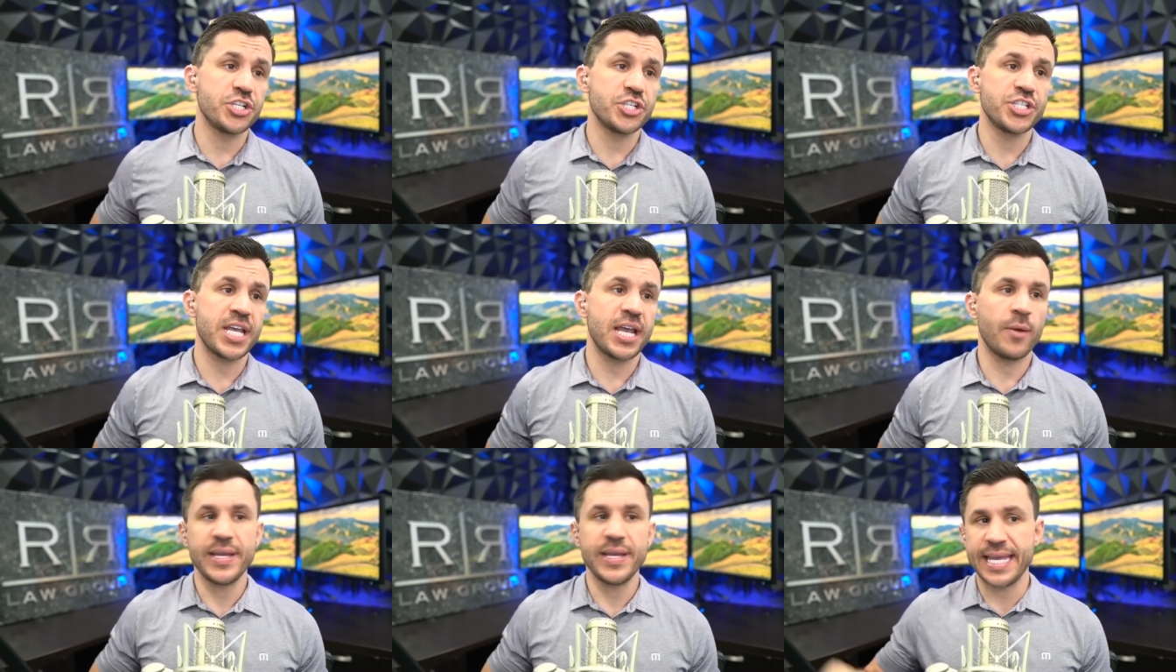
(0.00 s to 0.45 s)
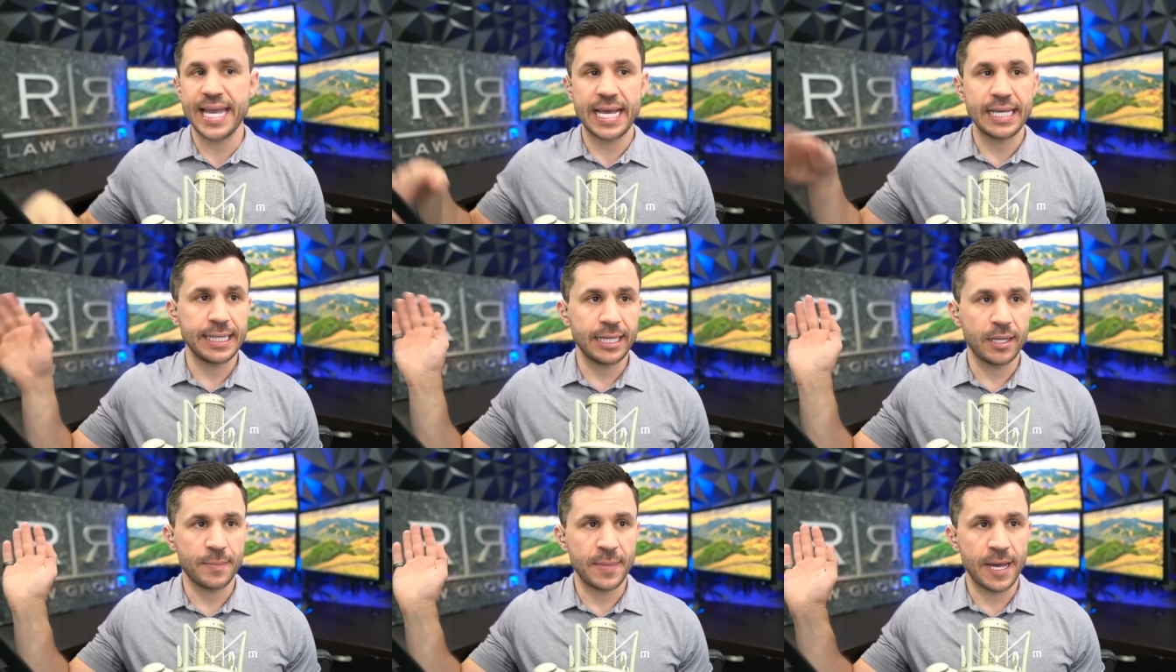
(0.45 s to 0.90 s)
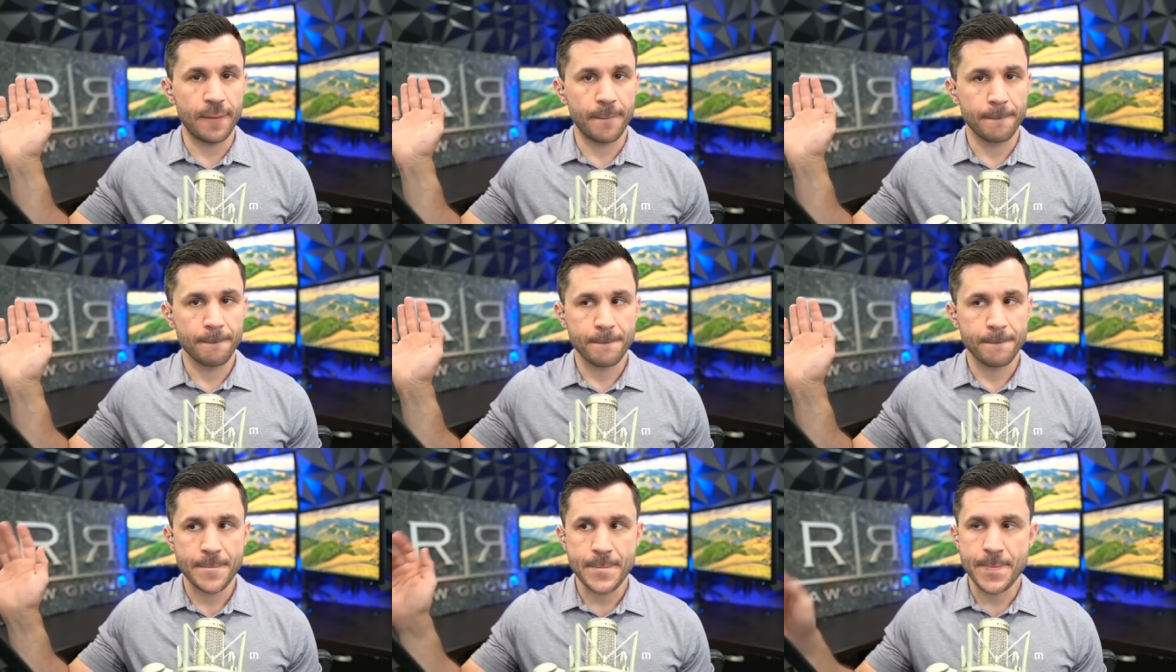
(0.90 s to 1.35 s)
is saying, we can't let him out,
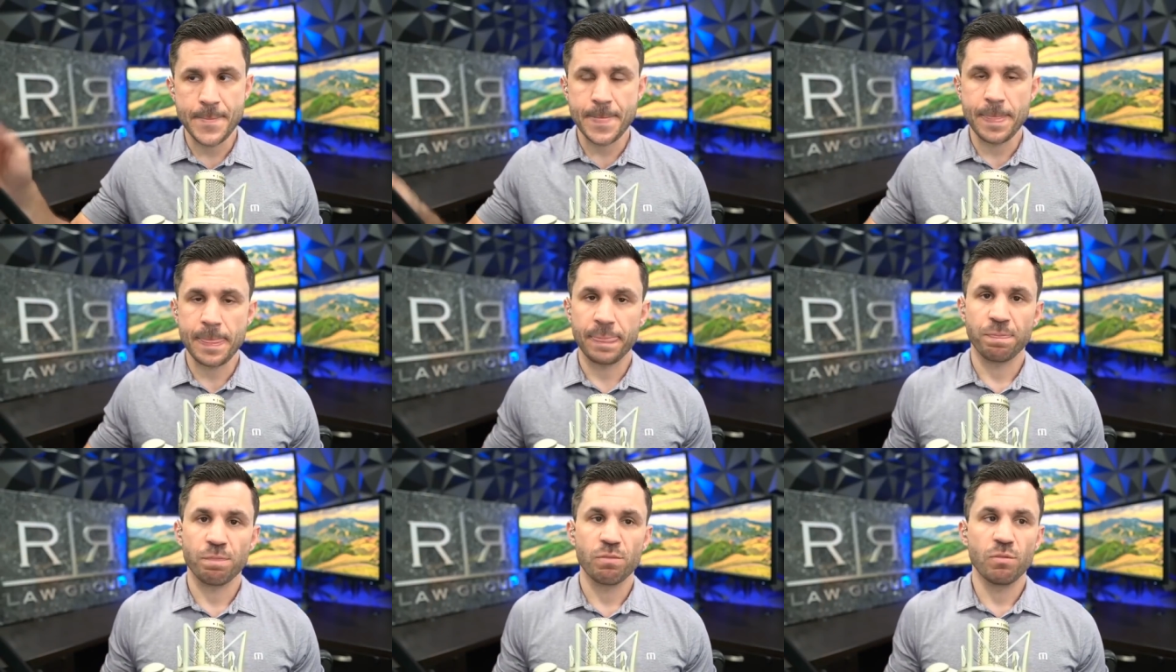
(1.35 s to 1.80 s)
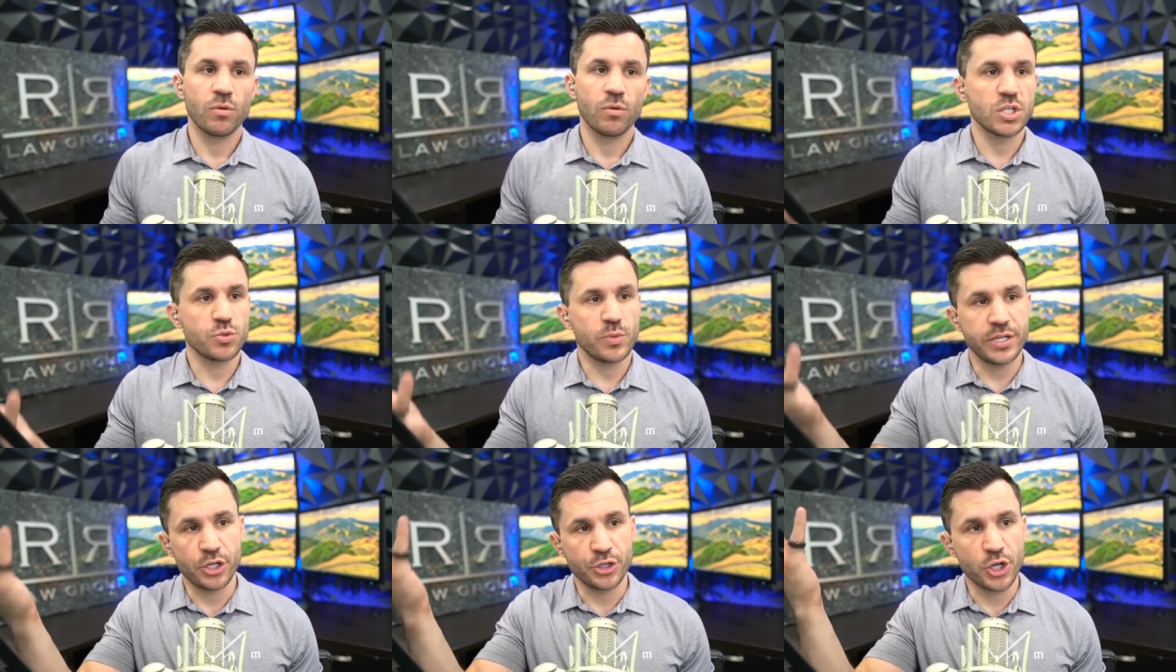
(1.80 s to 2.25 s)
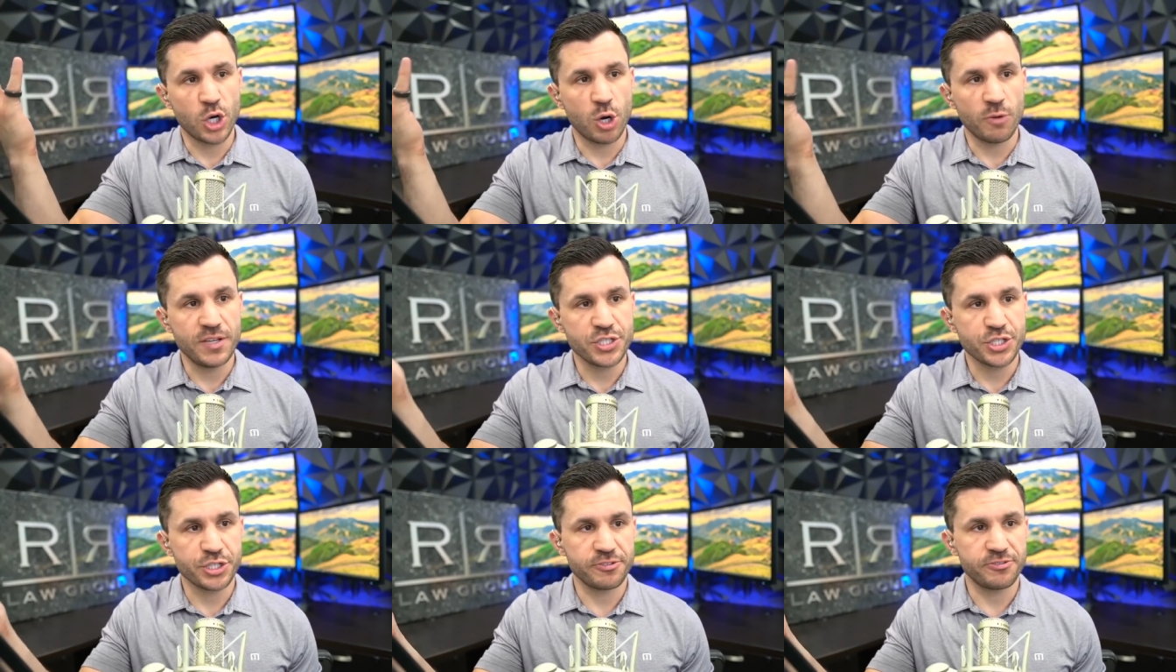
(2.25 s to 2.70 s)
because we don't know if
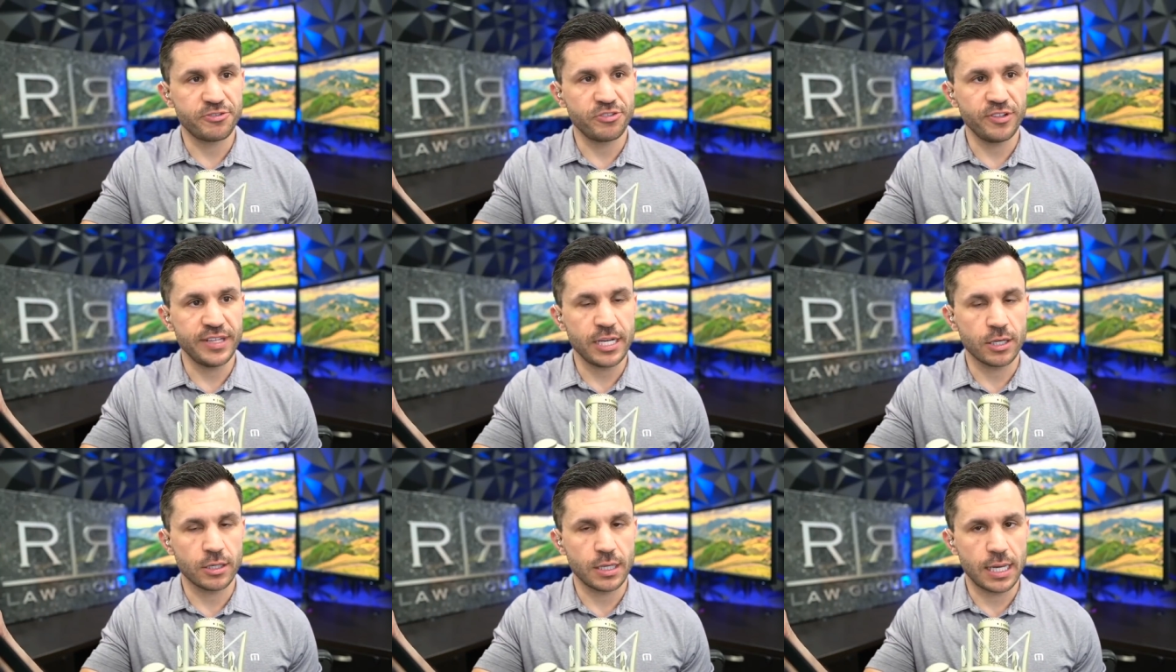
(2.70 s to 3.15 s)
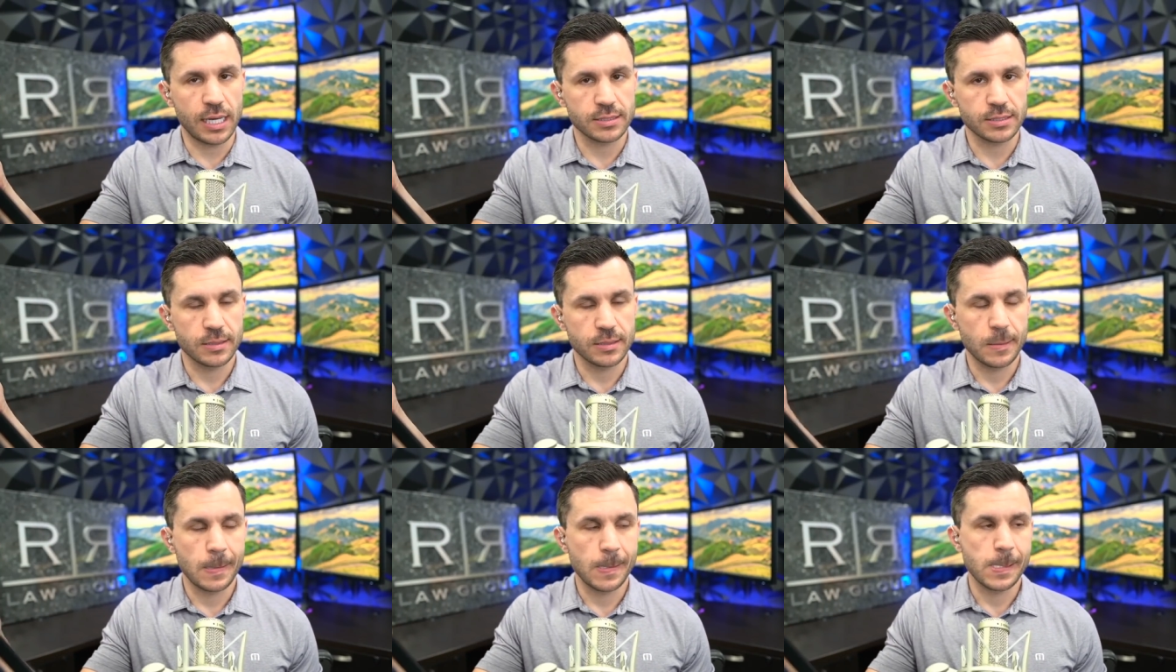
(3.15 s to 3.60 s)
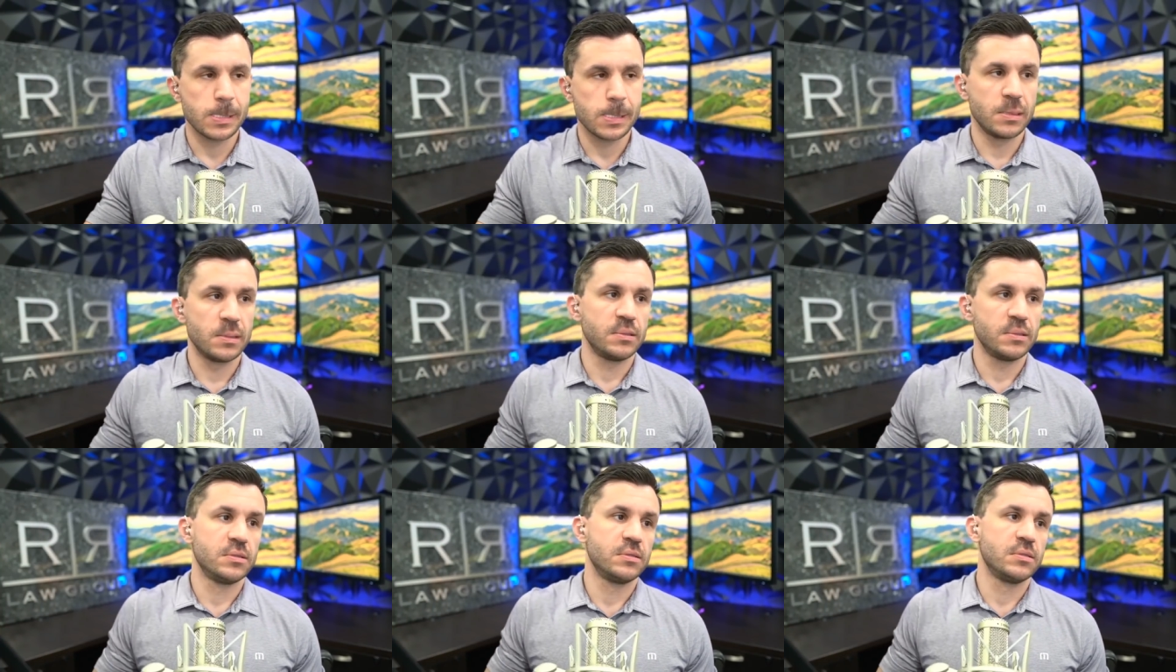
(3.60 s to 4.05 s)
he's going to flee or not.
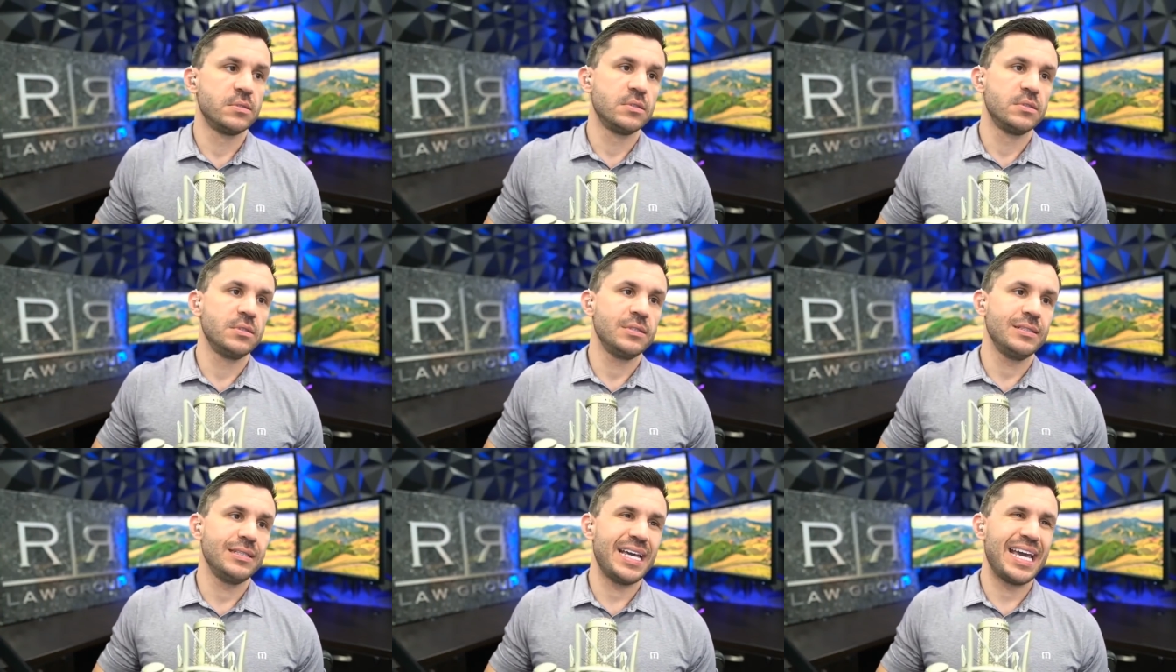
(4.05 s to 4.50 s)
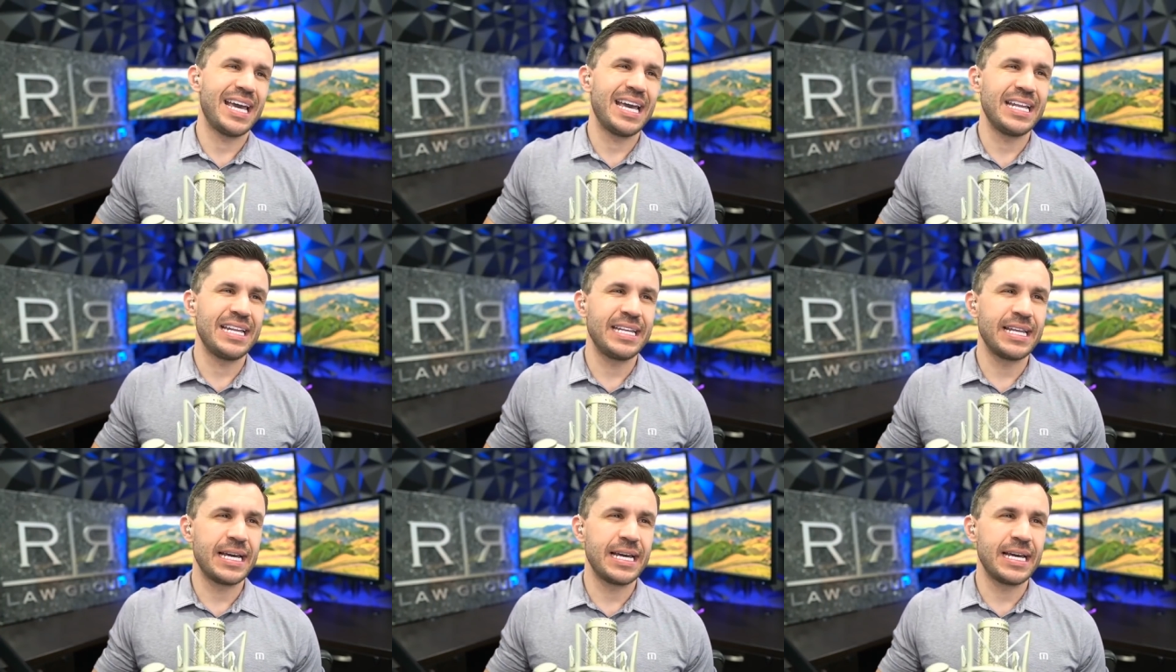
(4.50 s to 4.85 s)
And